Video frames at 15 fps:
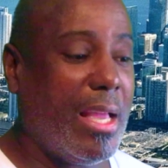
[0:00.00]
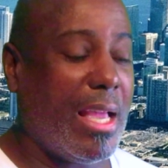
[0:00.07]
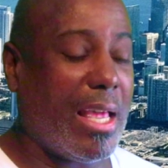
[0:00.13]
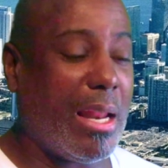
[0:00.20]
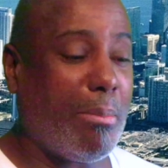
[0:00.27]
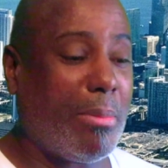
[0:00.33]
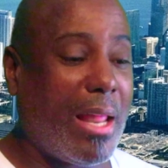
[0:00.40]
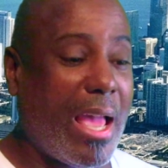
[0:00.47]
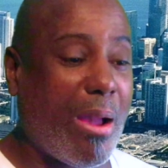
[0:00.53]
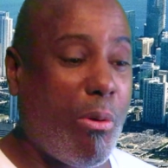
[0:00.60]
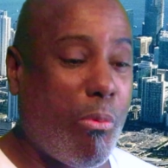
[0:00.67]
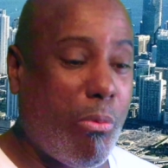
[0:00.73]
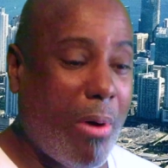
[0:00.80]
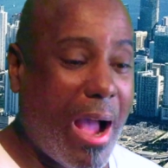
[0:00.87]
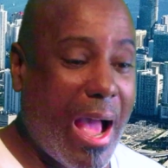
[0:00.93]
And I'm
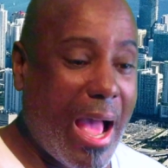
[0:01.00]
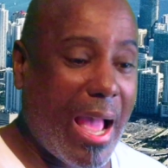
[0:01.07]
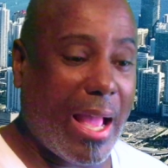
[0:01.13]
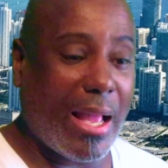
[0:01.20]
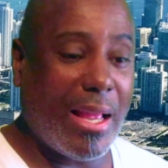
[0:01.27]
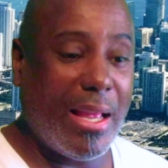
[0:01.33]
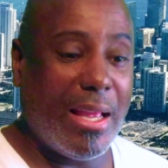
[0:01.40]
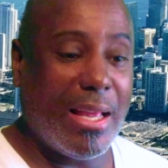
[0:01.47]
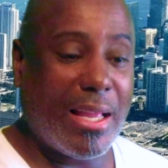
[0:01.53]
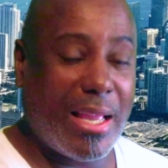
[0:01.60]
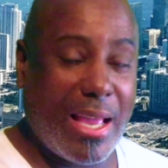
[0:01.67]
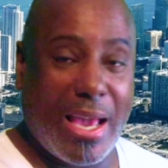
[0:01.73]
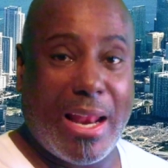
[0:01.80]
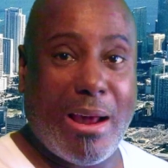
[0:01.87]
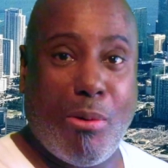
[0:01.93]
like, why
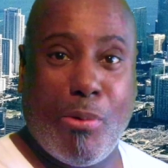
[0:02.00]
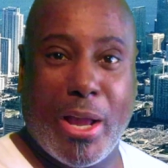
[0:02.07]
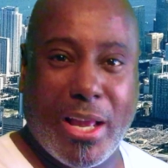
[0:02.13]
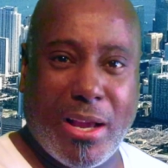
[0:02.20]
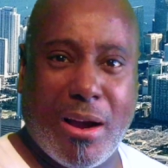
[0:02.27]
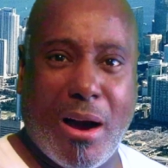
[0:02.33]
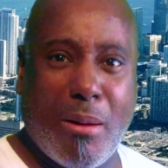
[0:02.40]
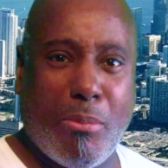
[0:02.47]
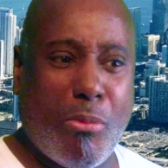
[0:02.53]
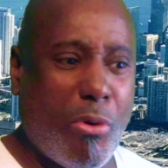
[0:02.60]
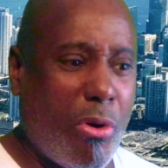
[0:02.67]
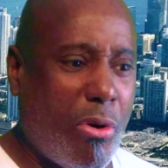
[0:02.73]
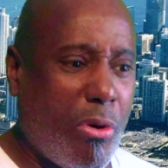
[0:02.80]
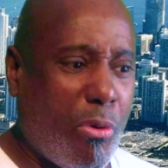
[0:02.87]
can't I wake up?